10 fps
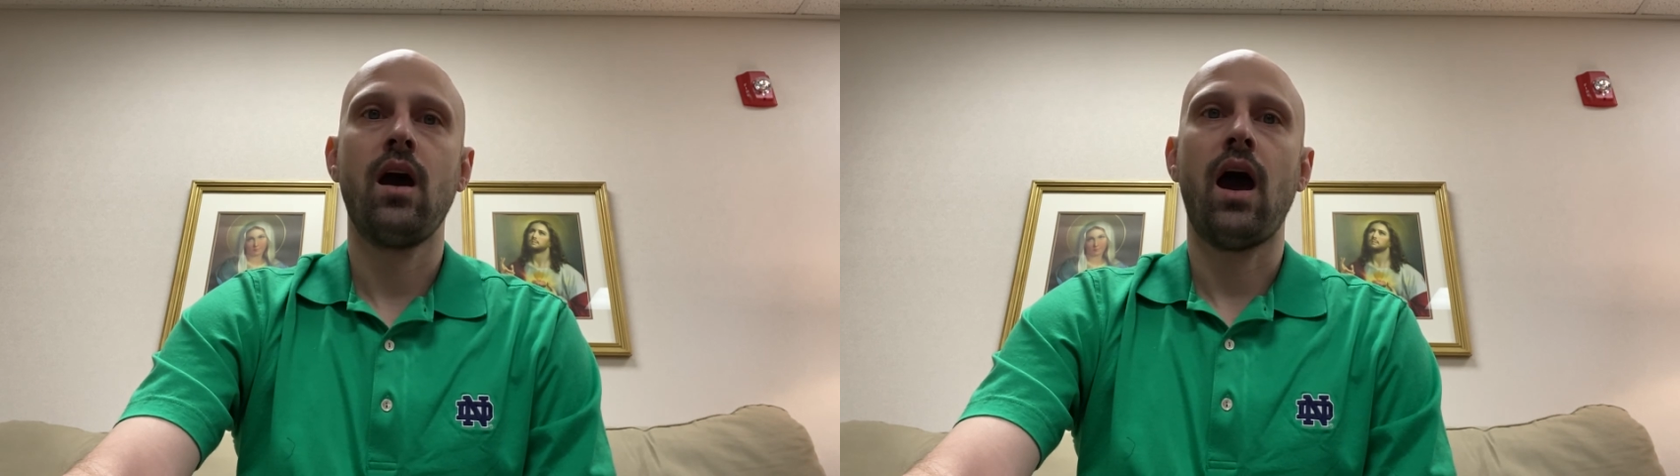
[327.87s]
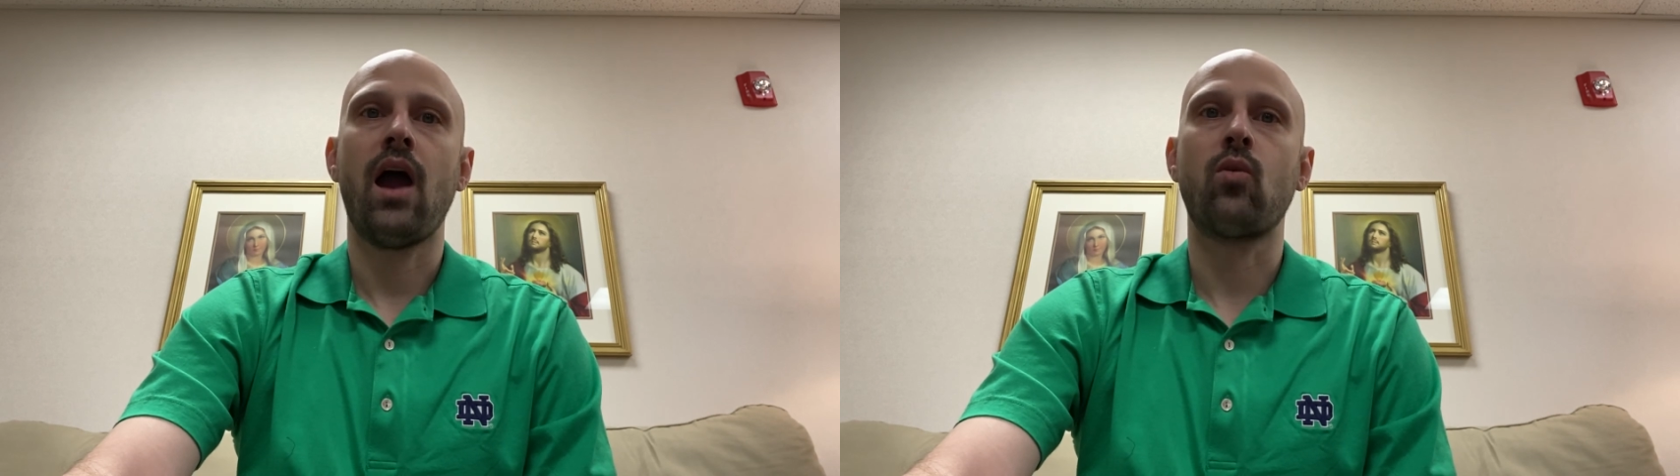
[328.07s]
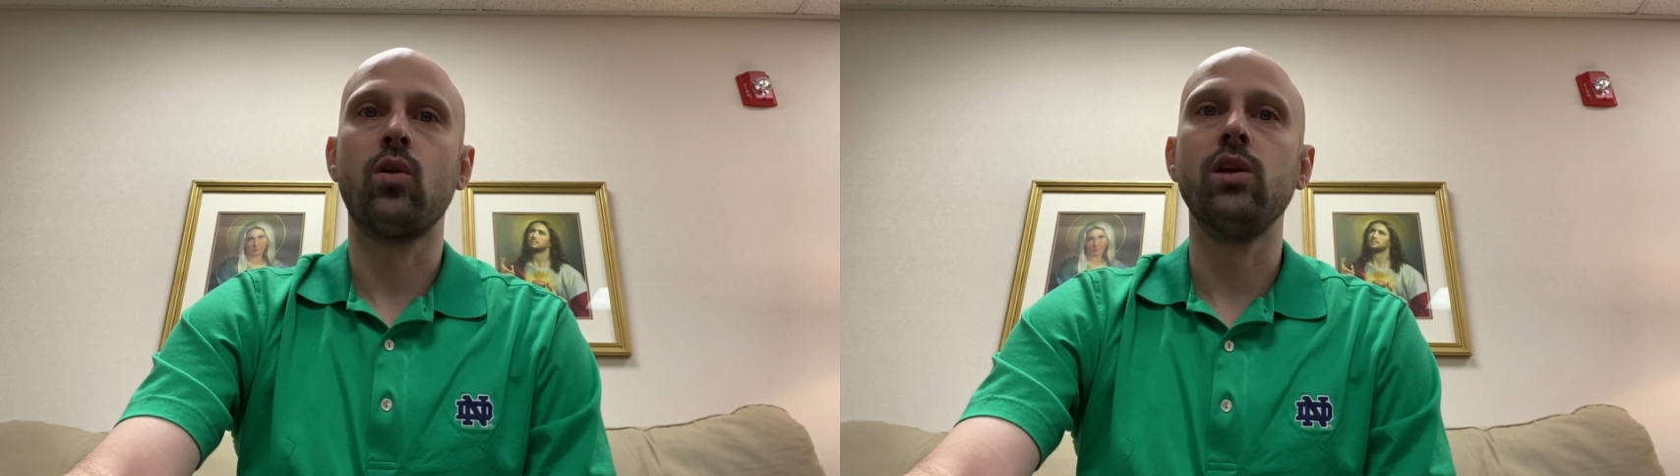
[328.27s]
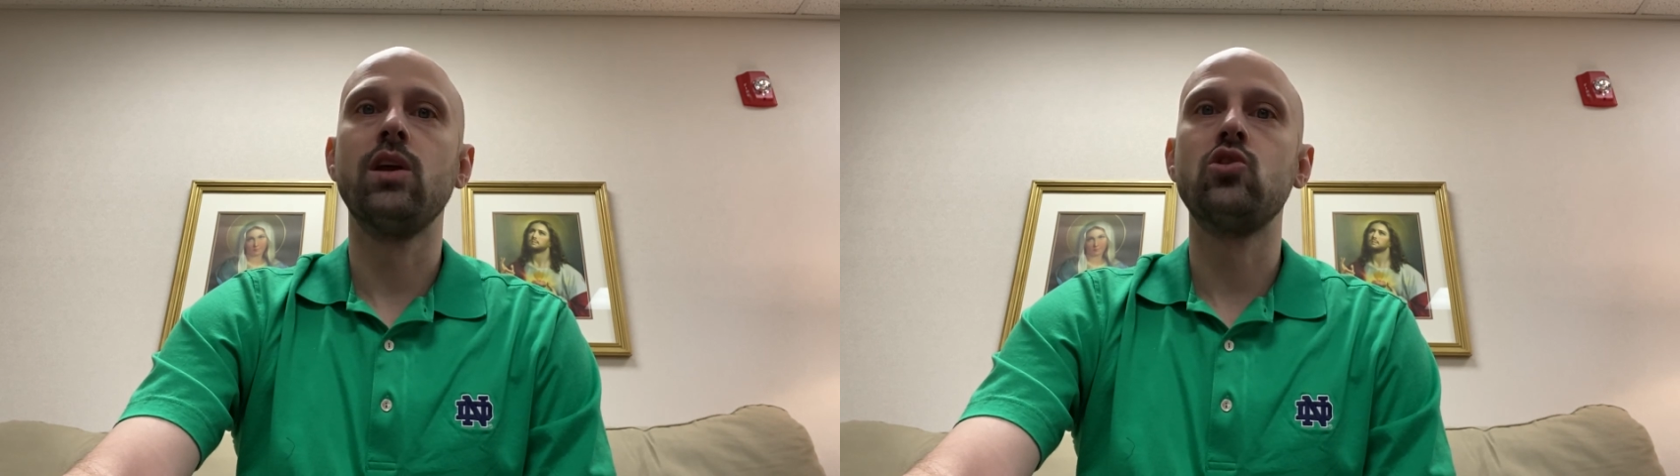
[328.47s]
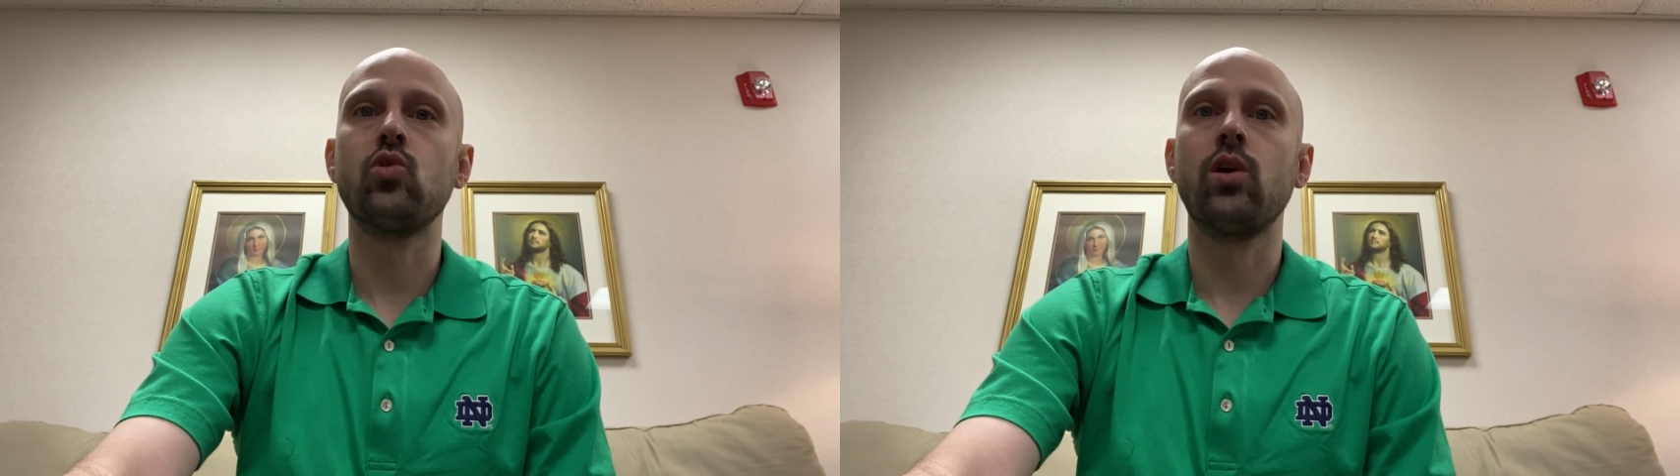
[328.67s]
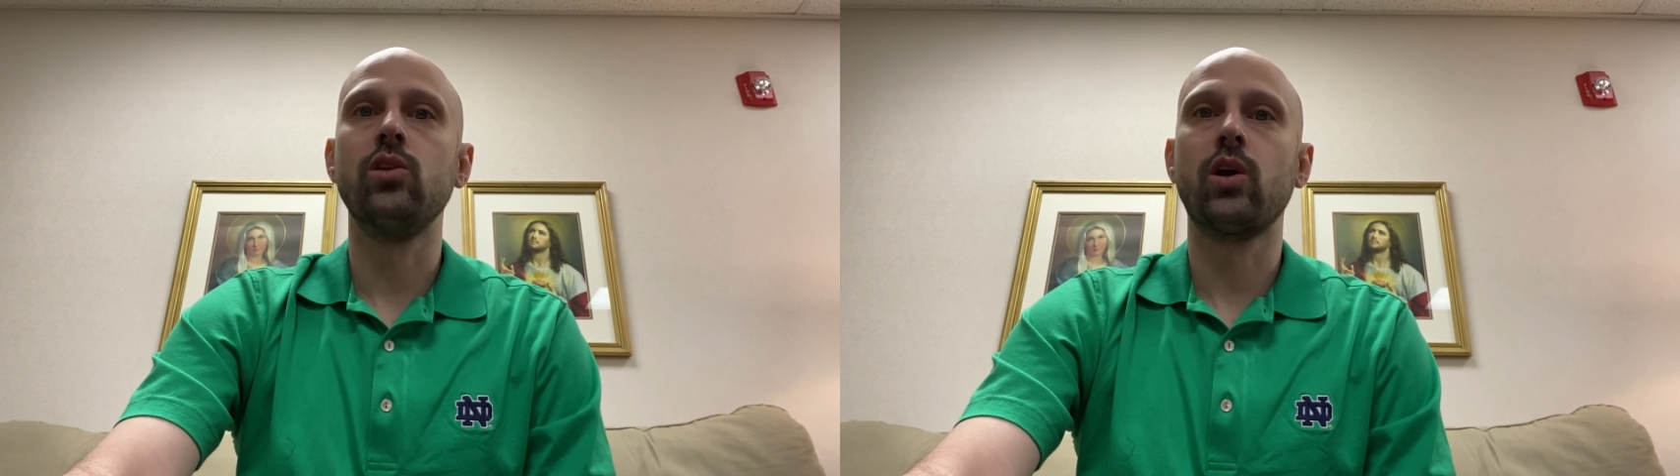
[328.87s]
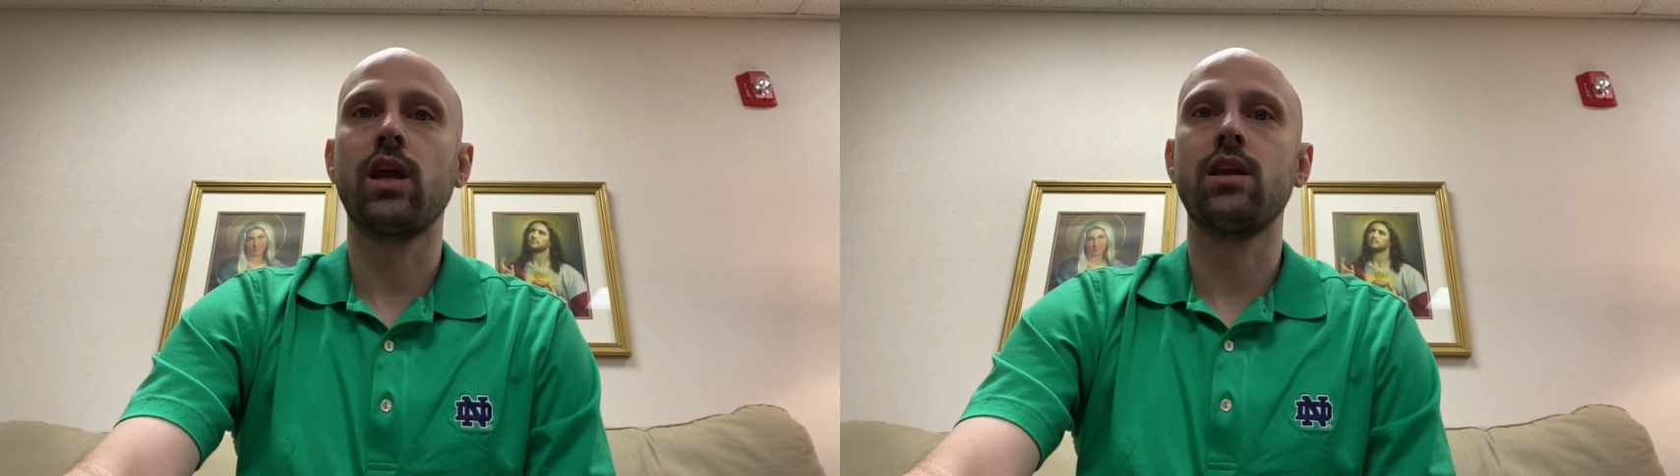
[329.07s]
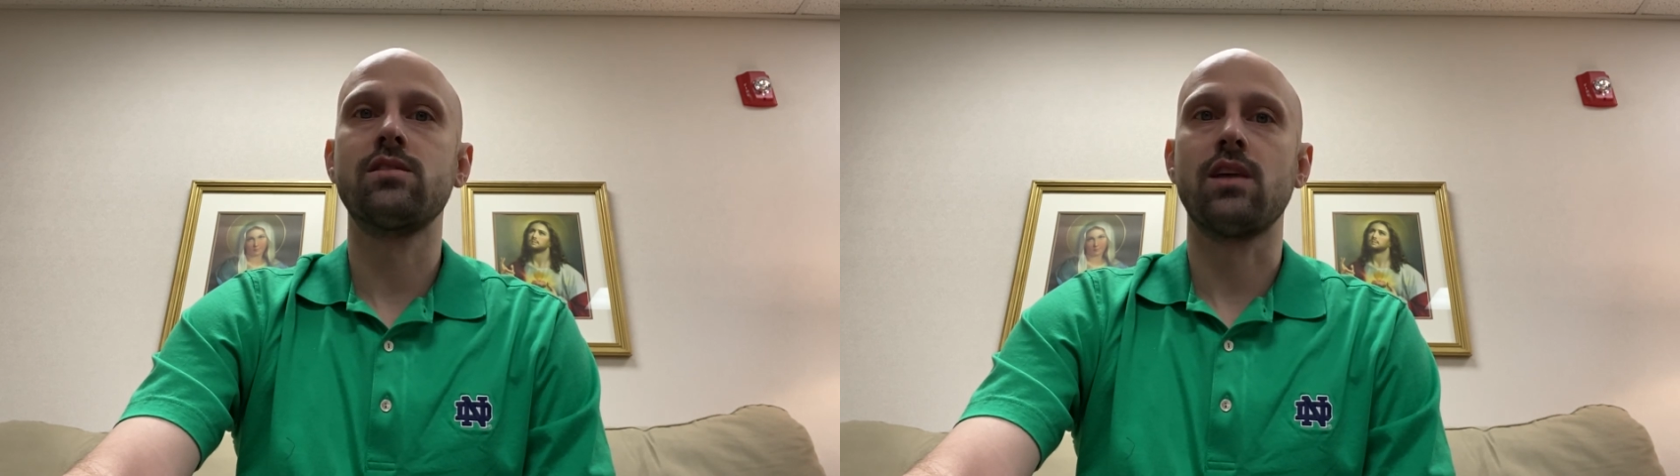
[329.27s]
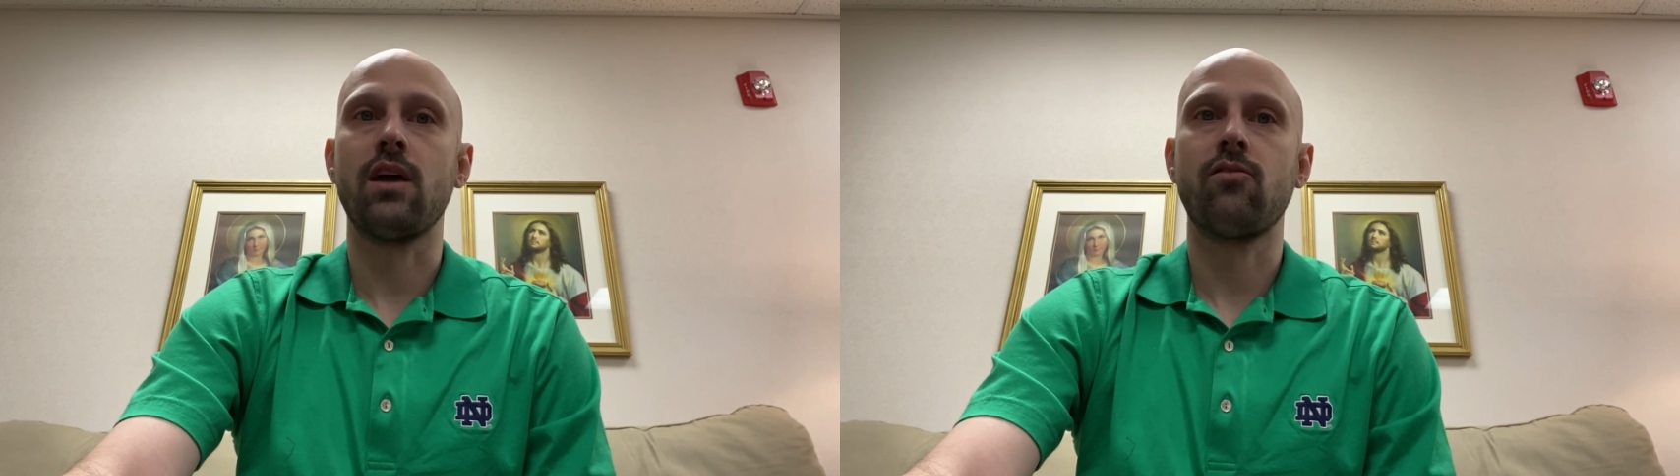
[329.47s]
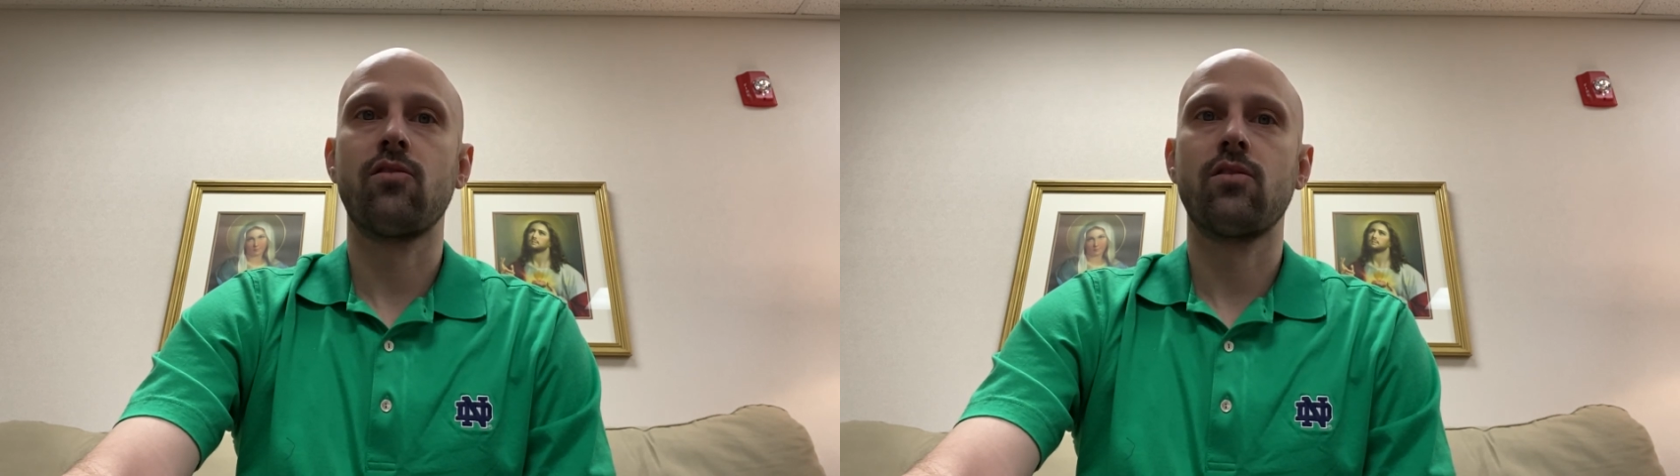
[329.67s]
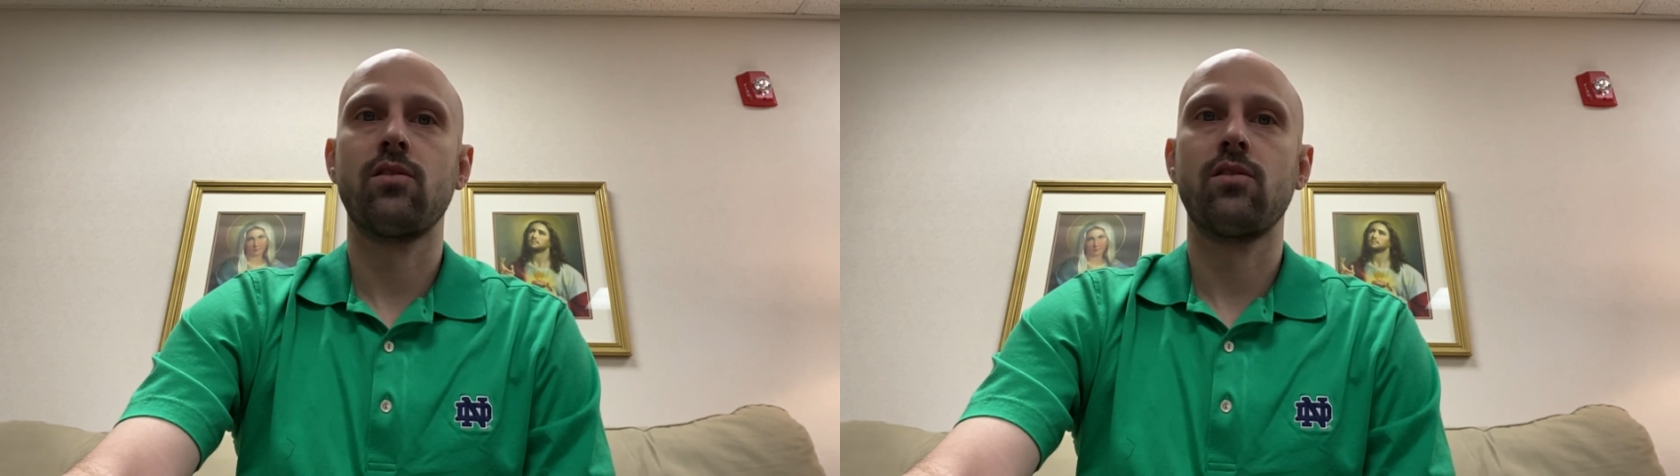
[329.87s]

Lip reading: I really enjoyed looking at his life.